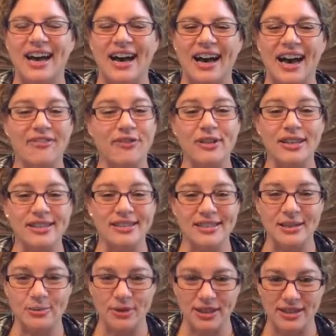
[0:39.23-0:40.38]

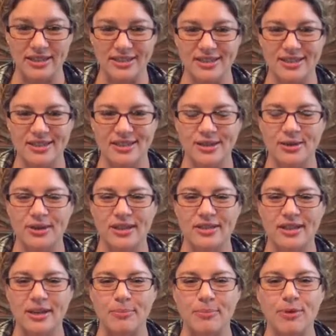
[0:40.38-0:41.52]
effortlessly released. So it is
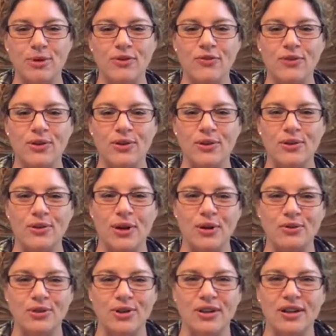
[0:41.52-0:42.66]
a beautiful
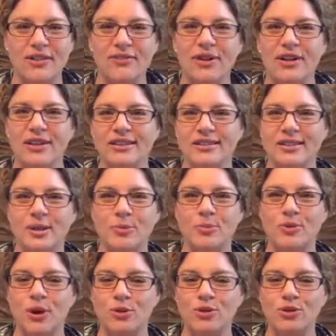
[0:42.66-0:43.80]
alternative holistic
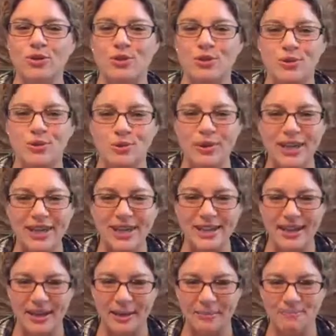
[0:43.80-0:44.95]
approach to
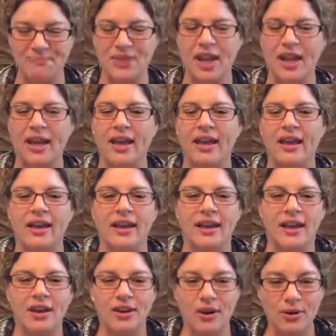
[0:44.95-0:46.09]
healing.
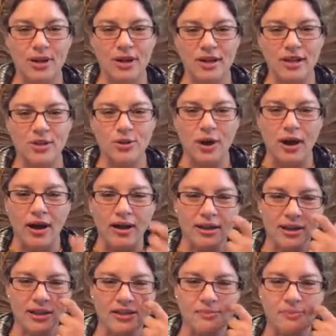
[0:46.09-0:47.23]
Yoga
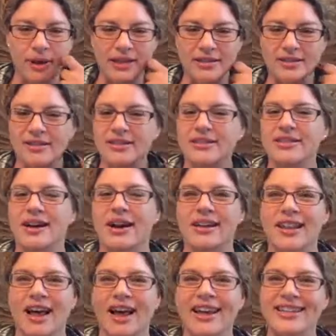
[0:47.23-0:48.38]
Nidra is best done
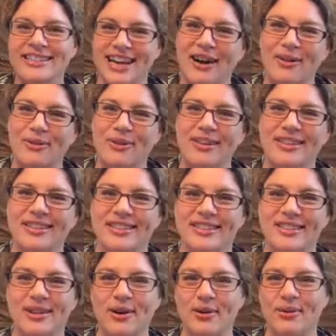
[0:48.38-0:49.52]
lying down.
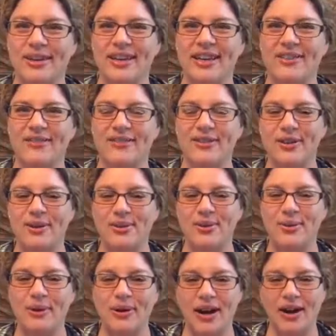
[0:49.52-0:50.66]
So if you
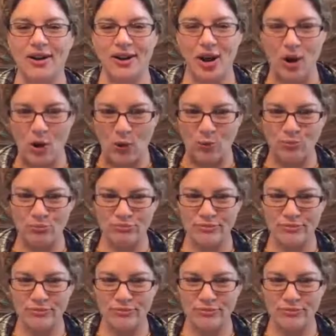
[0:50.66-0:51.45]
are at home